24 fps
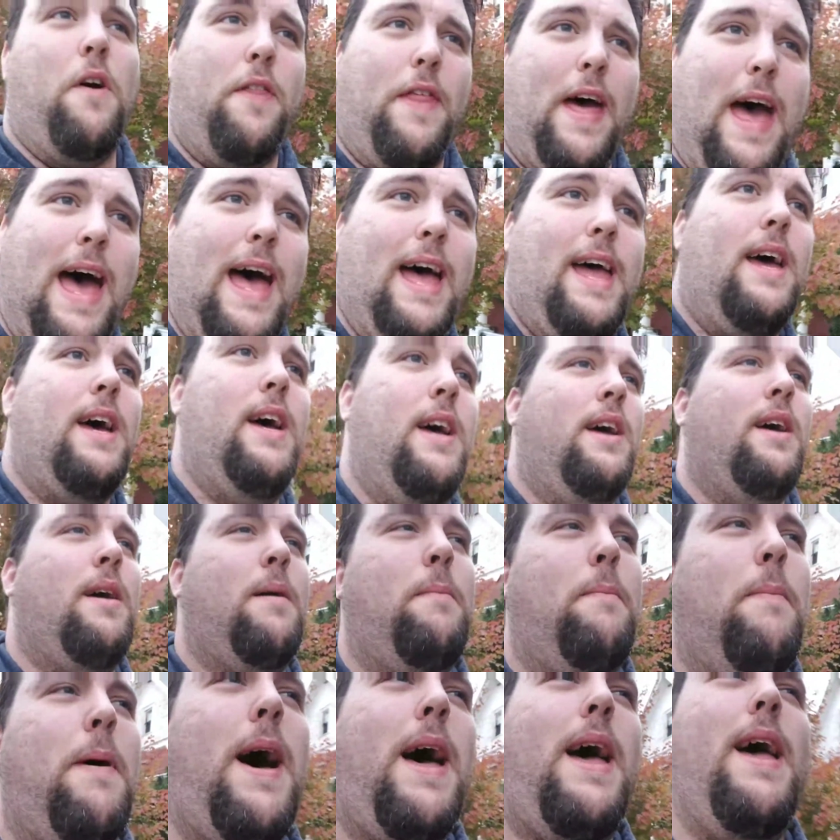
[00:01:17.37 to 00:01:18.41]
that.
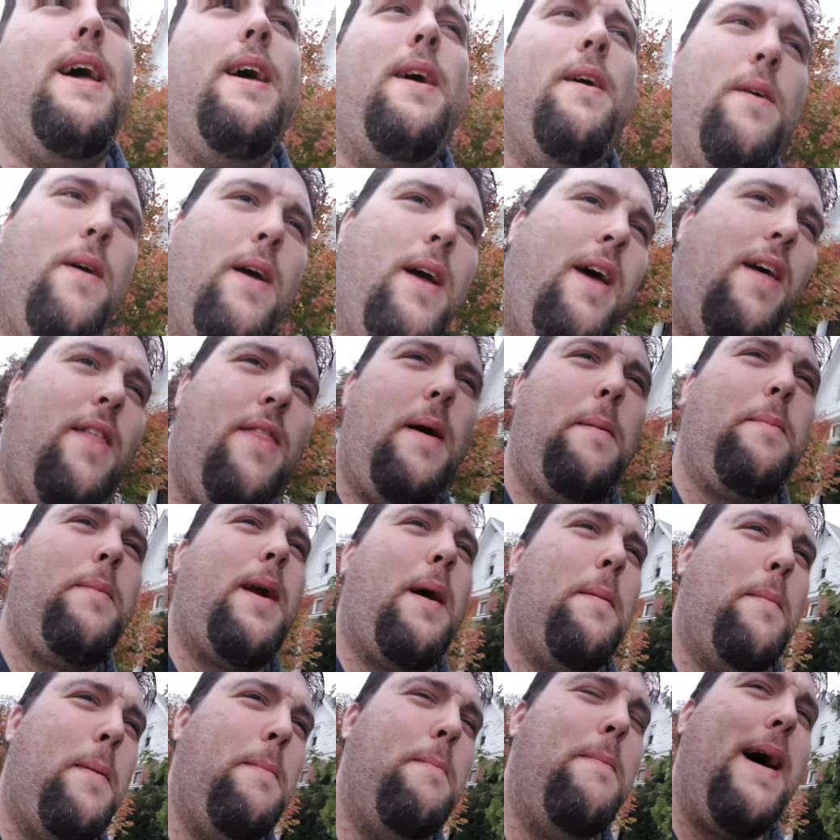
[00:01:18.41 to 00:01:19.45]
But them
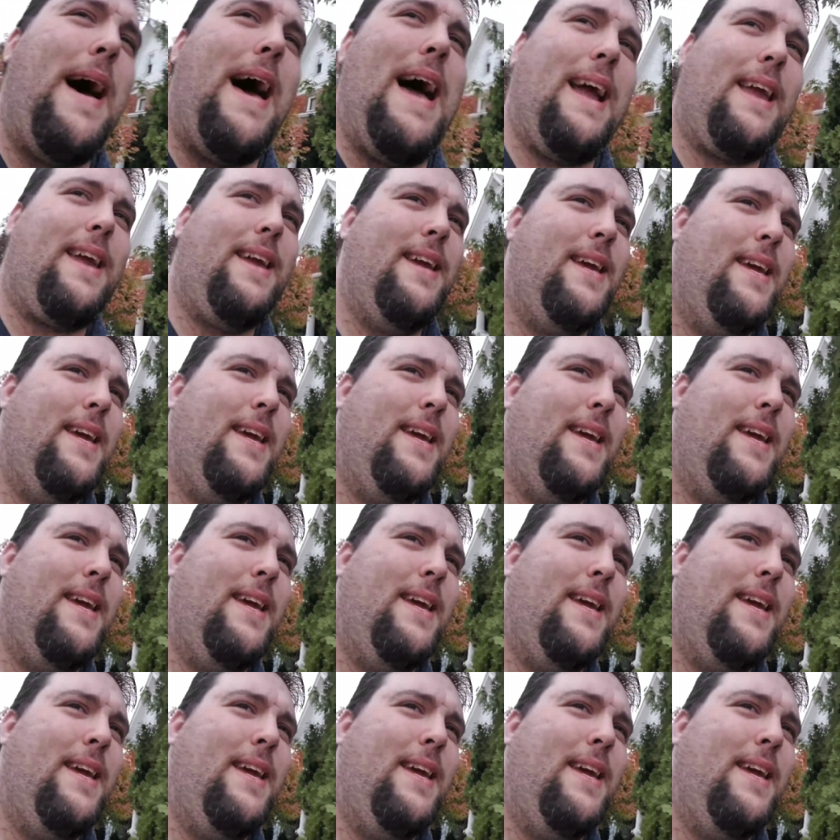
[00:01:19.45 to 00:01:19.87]
coming back